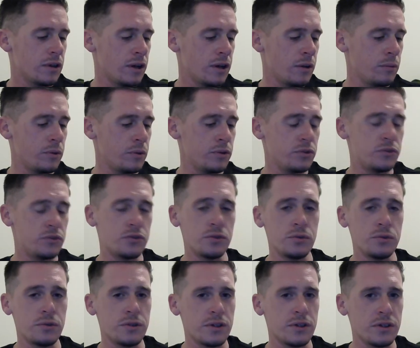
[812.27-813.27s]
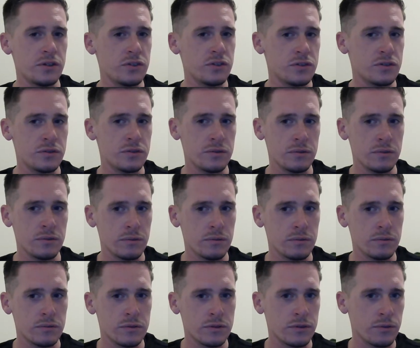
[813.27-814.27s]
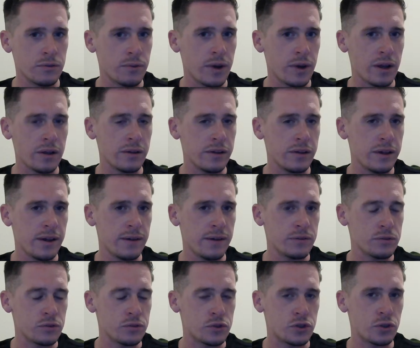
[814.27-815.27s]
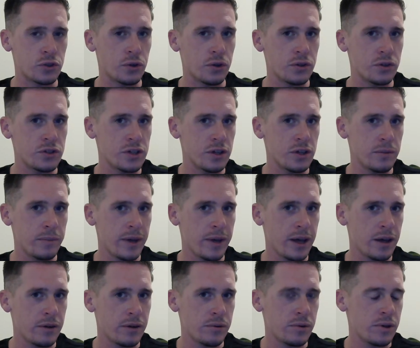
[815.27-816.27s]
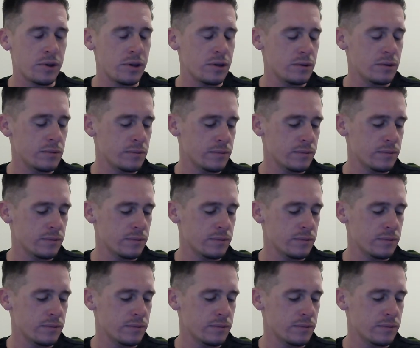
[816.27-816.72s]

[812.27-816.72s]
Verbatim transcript: I wouldn't do this directly after charging a battery.